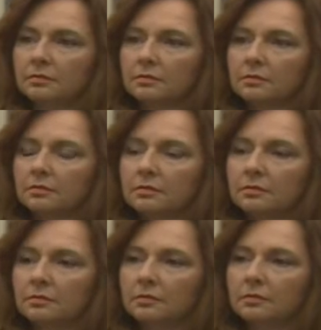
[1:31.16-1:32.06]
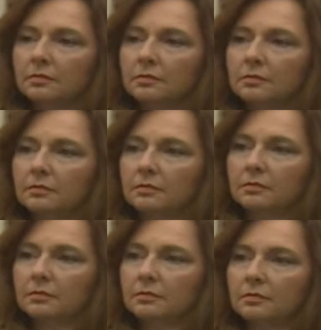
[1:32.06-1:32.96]

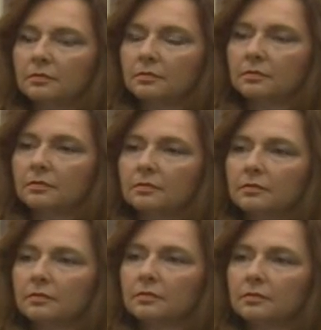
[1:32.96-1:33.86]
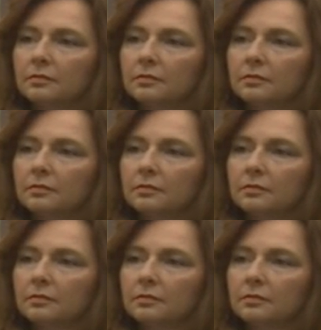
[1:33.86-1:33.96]
No words are spoken by the person on screen.